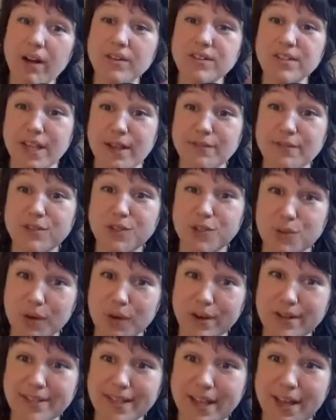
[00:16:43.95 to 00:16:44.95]
ourselves to
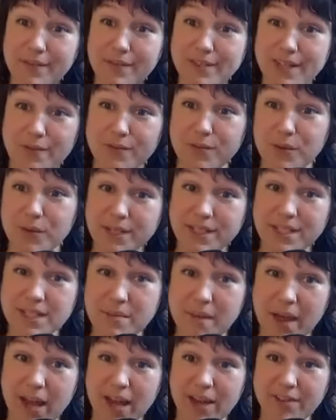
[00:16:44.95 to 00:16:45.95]
ourselves, that voice in the
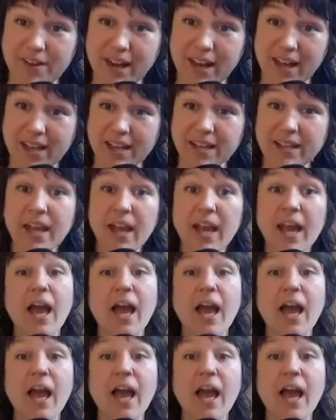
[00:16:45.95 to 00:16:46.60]
back of our head,